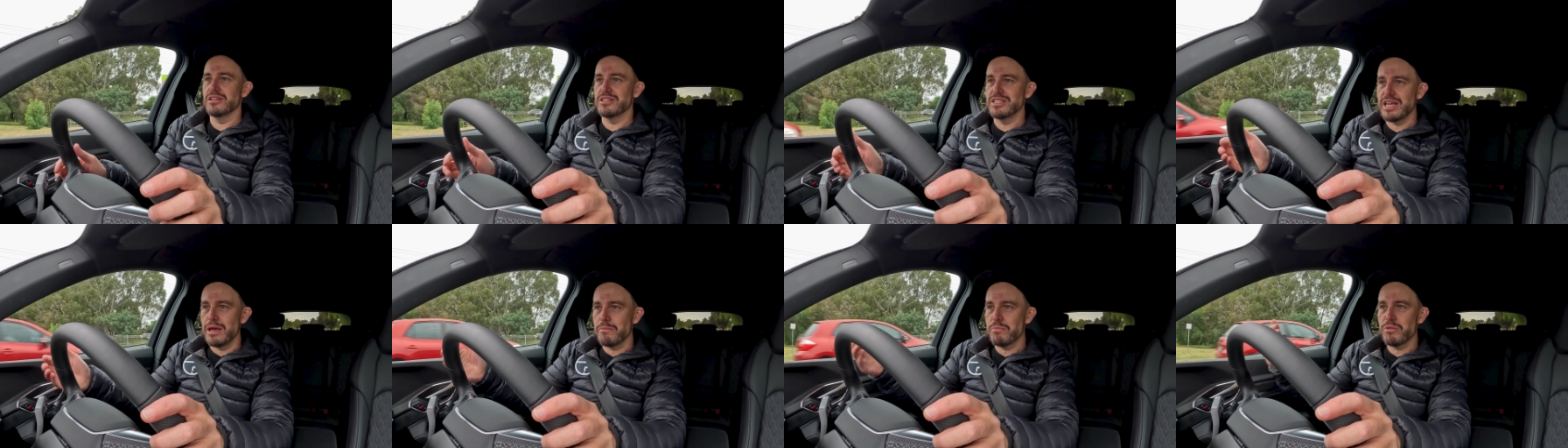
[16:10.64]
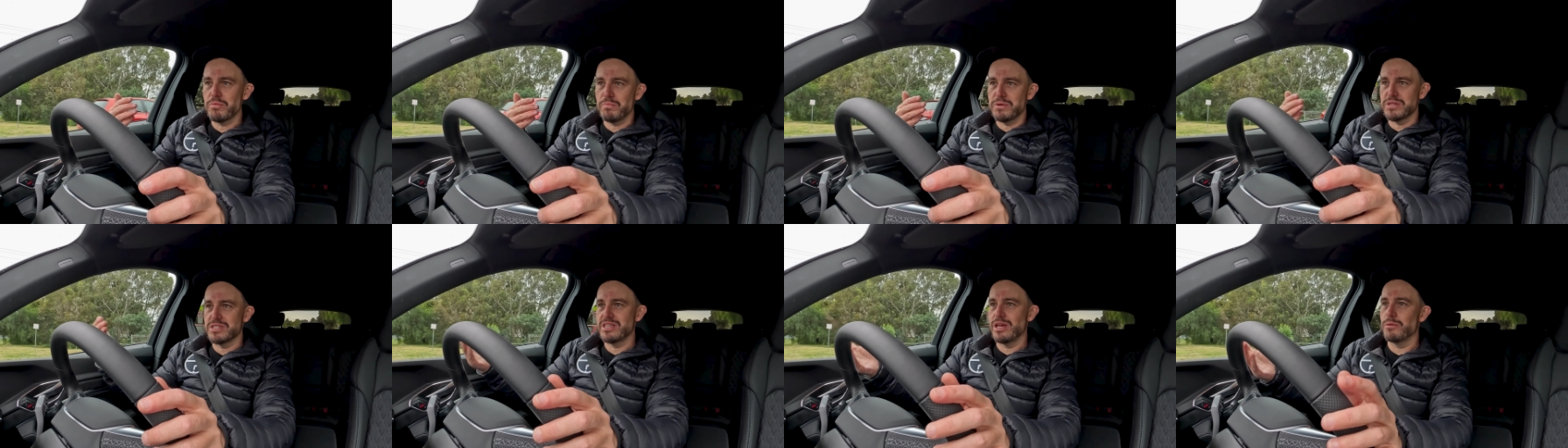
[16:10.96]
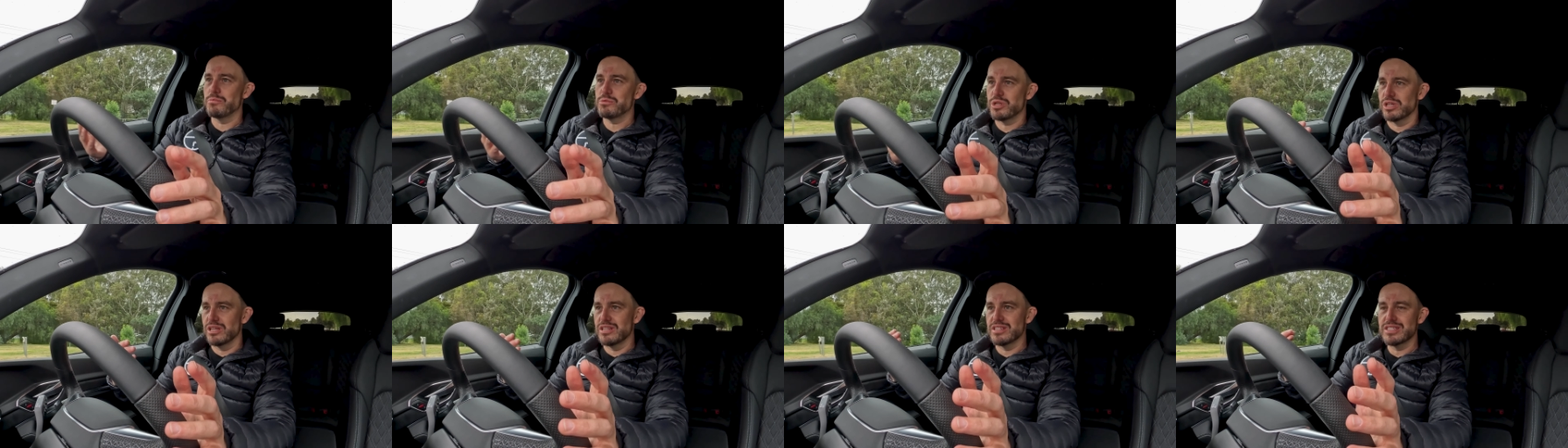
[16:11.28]
your depth
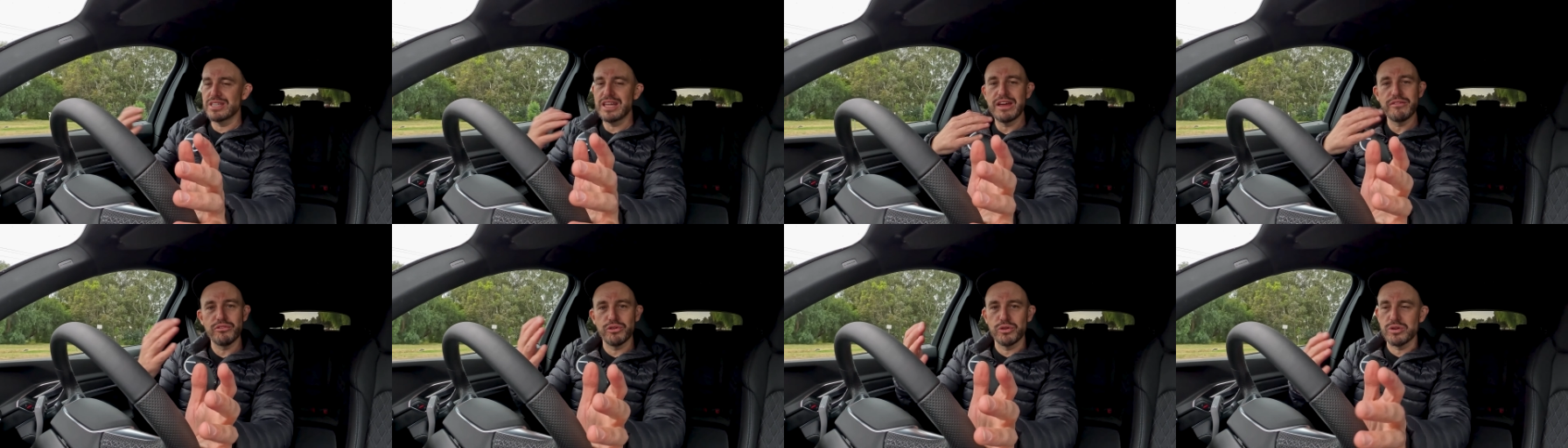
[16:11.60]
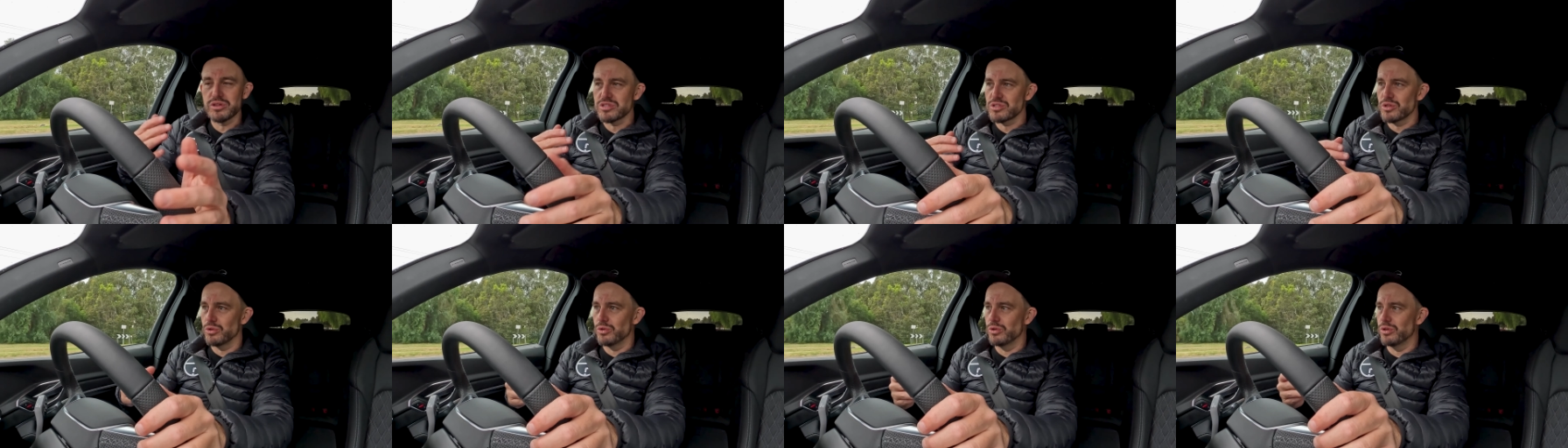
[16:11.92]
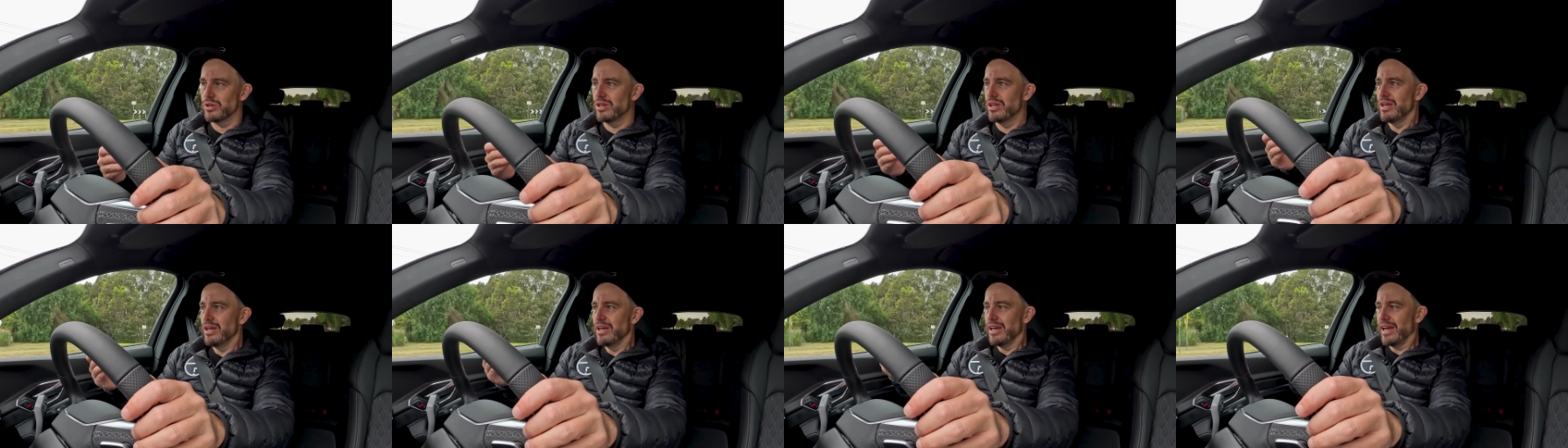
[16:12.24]
perception is never as
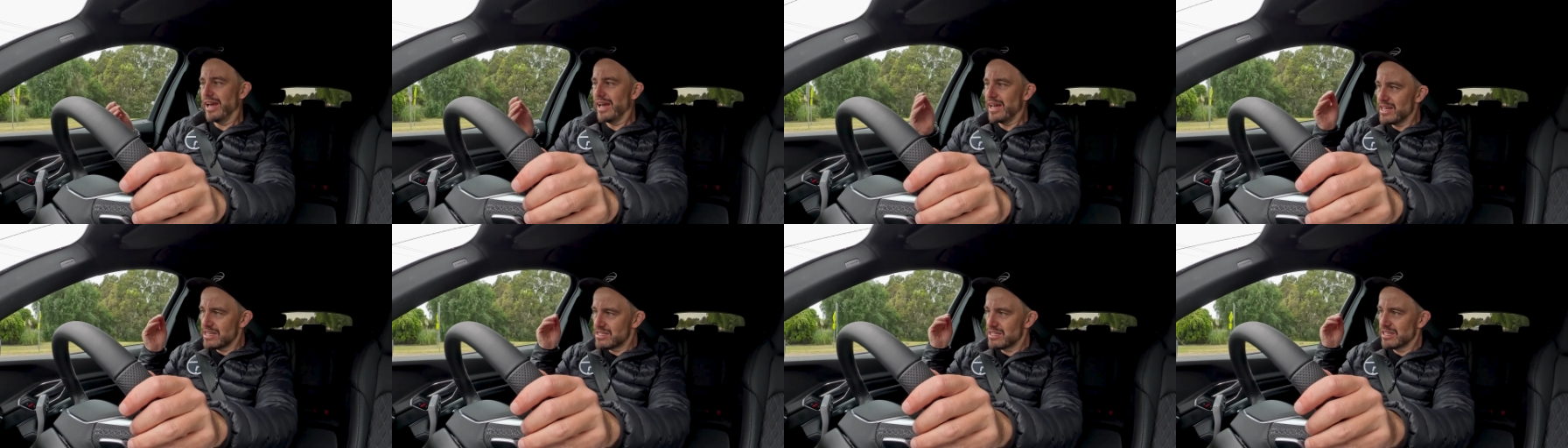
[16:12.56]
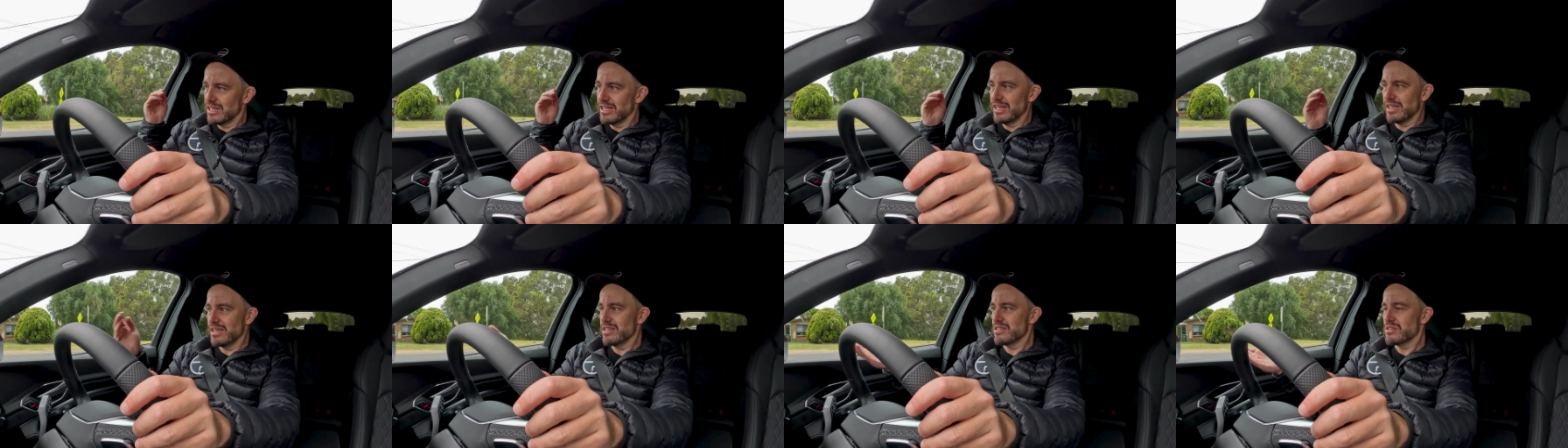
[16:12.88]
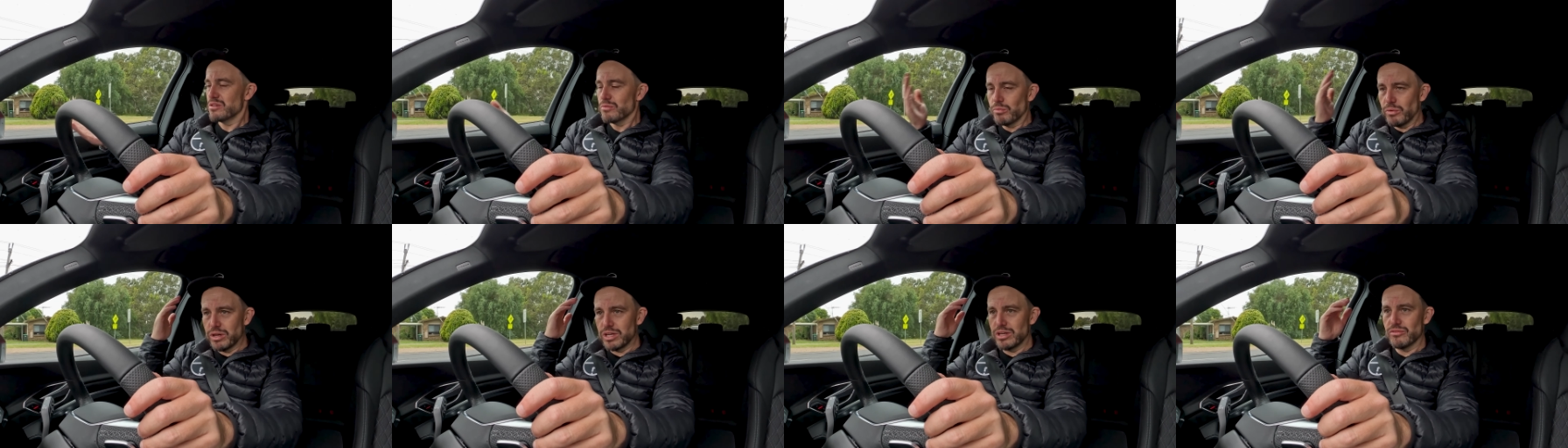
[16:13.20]
good as it
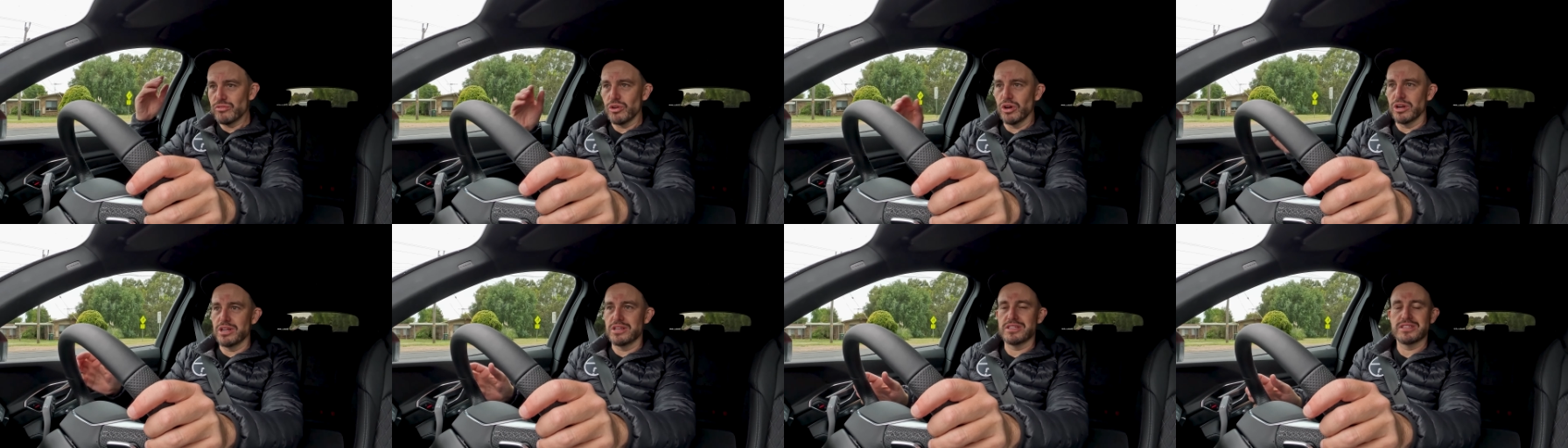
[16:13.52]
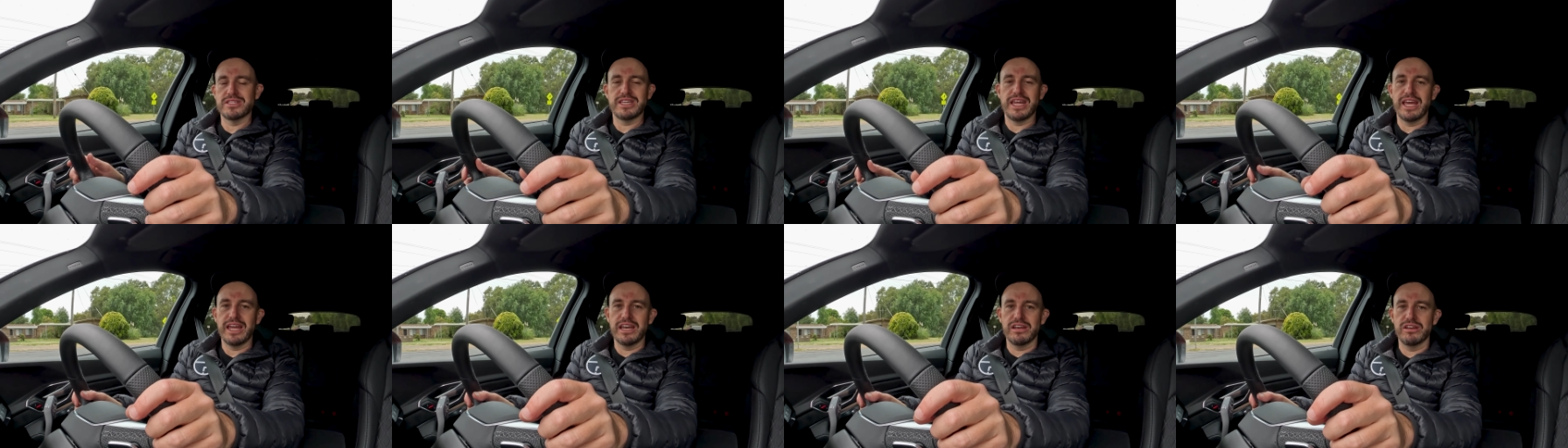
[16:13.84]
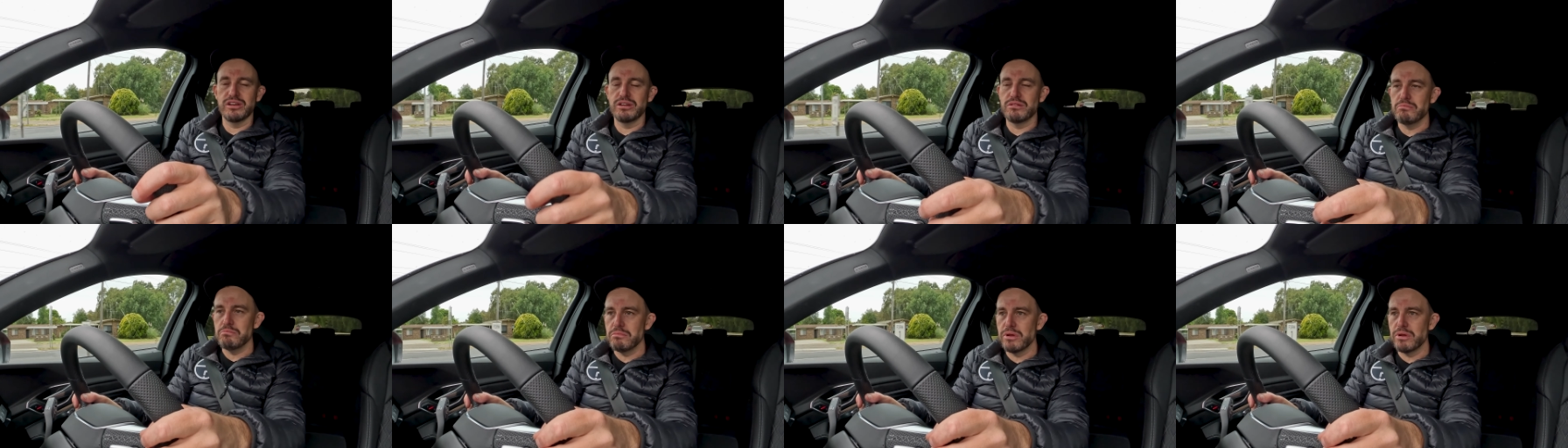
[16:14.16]
is when you've got a standard